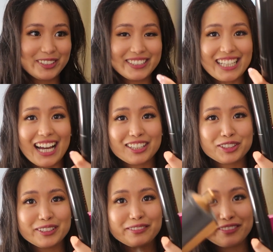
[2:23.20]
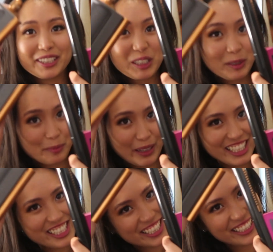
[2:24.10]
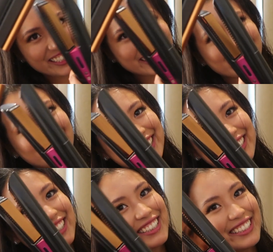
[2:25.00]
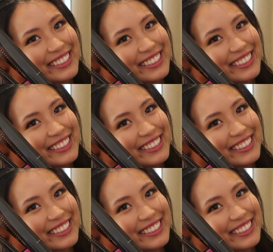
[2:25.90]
it's actually very matchy.